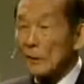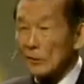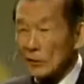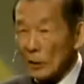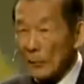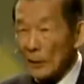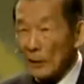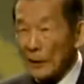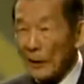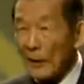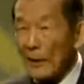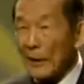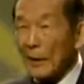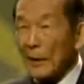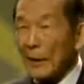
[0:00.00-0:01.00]

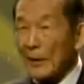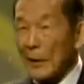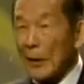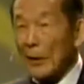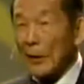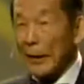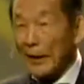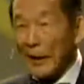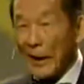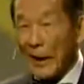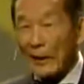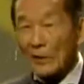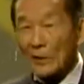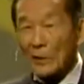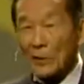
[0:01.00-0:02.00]
something that will
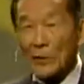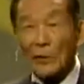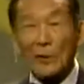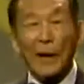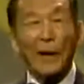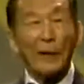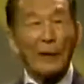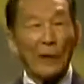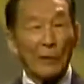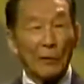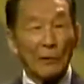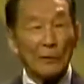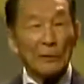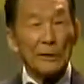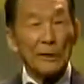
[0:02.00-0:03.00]
enhance glutathione
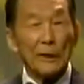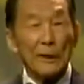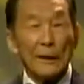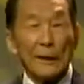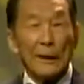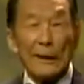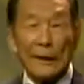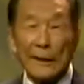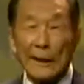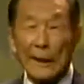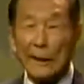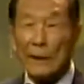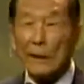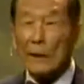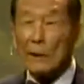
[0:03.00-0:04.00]
levels
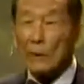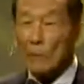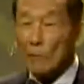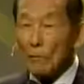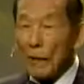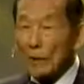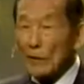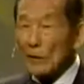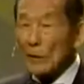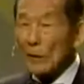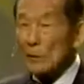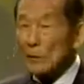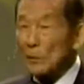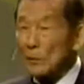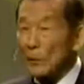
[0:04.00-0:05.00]
in
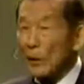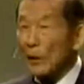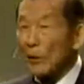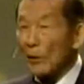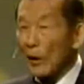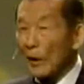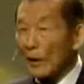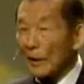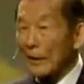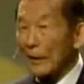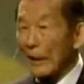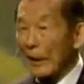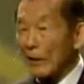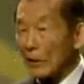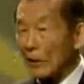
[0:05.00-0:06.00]
veterans who were
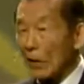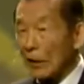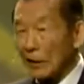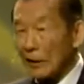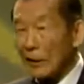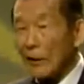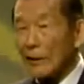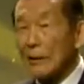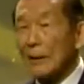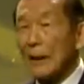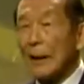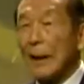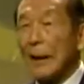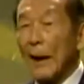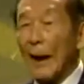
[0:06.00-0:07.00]
chronically alcoholic,
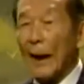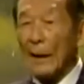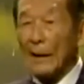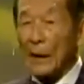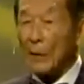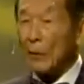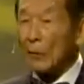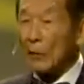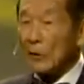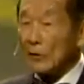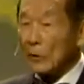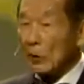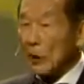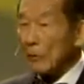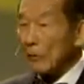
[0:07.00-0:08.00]
and they were
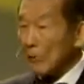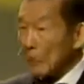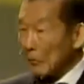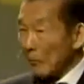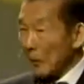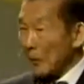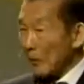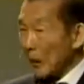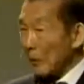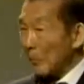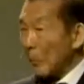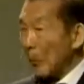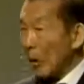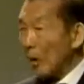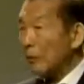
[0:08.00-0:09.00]
returning from the
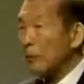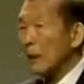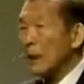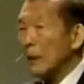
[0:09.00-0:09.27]
Vietnam War.